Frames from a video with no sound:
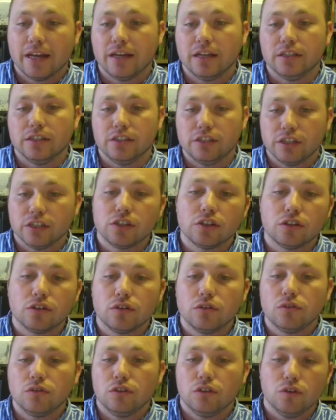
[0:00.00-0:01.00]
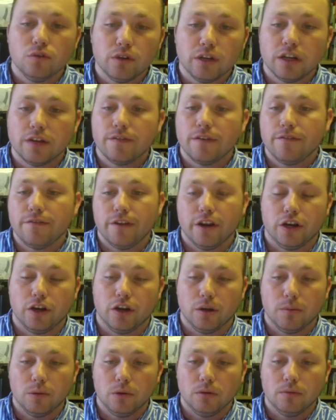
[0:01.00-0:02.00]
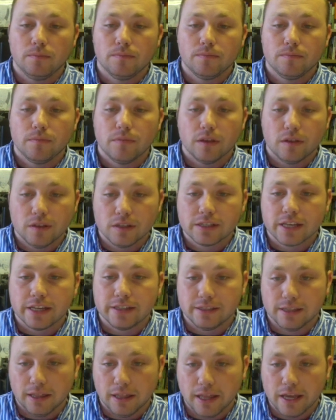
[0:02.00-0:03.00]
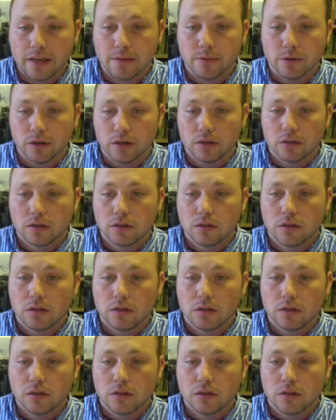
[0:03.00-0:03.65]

an additional unit of a variable, in this case labor,